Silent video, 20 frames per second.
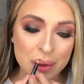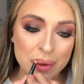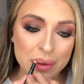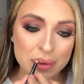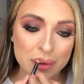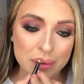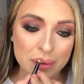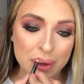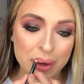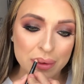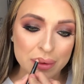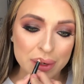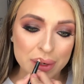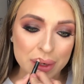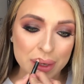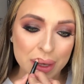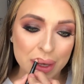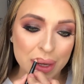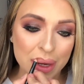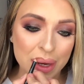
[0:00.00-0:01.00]
So I'm going in
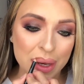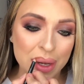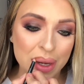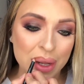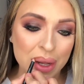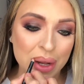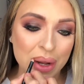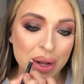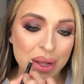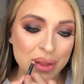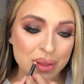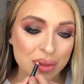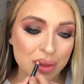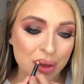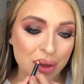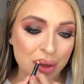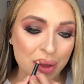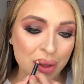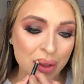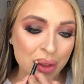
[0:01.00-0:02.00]
again with
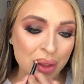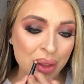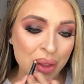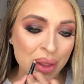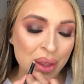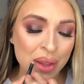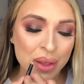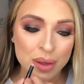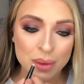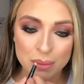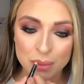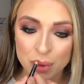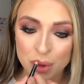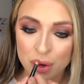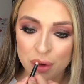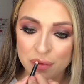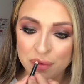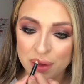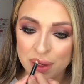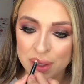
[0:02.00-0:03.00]
the
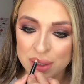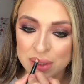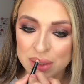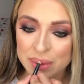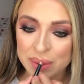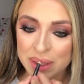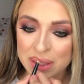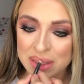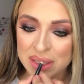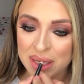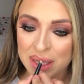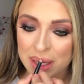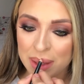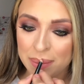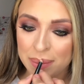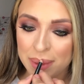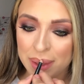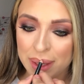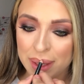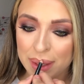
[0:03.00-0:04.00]
Morphe Sweet Tea
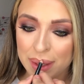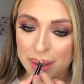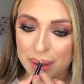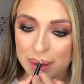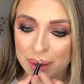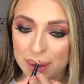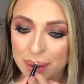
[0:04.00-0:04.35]
Lip Liner.